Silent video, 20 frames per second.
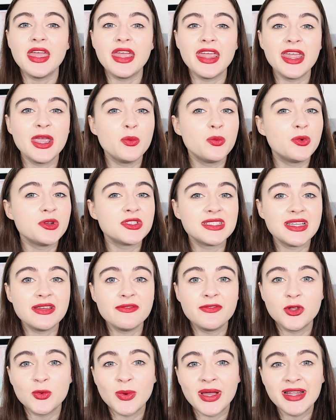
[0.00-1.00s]
It wasn't
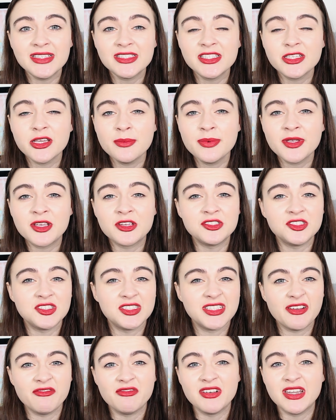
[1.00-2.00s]
influenza because you
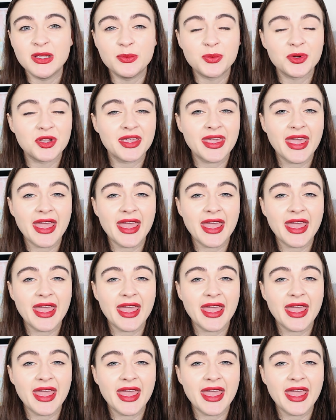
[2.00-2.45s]
generally wouldn't